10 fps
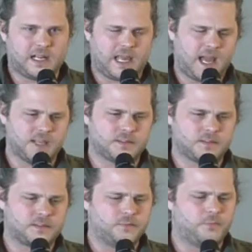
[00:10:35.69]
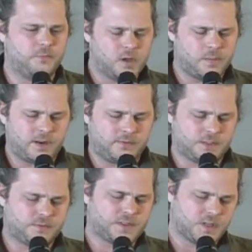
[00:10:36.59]
Like, it has real
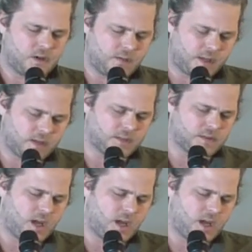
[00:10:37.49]
benefits for certain things,